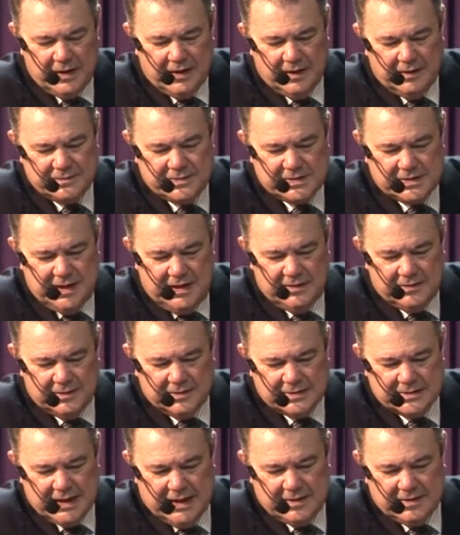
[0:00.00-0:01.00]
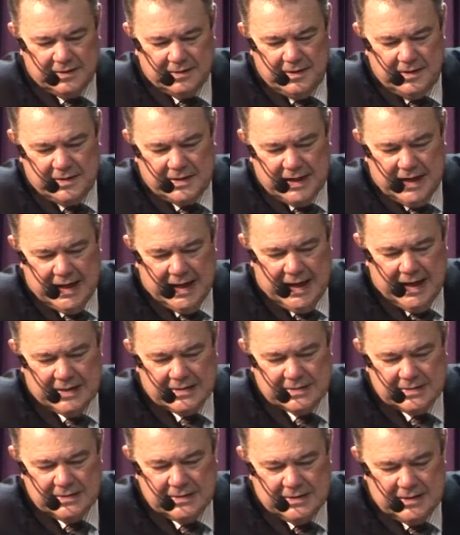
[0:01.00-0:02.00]
have cedar. Take a look
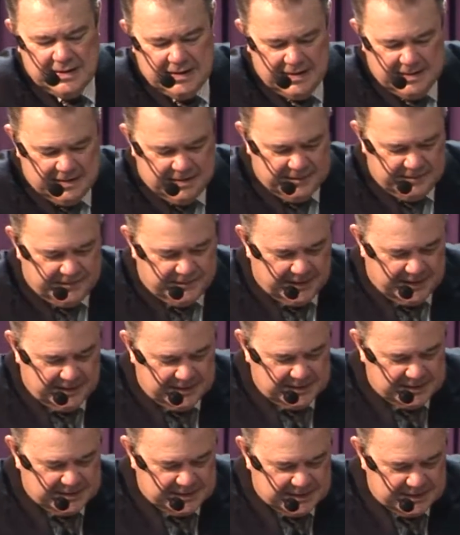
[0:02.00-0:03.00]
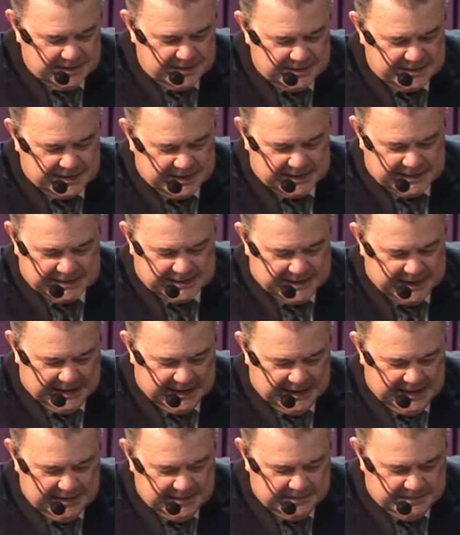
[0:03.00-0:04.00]
at verse
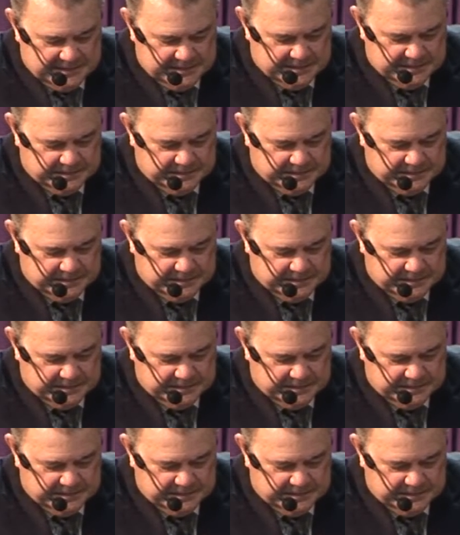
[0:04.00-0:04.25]
16.